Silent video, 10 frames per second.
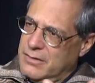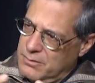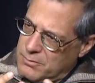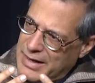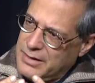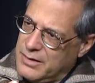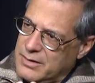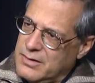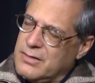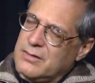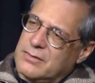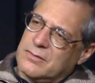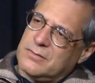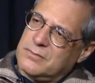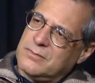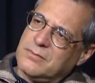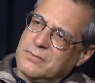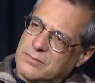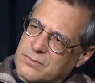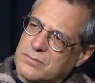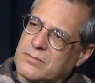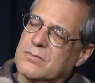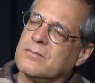But now Mexico is the main path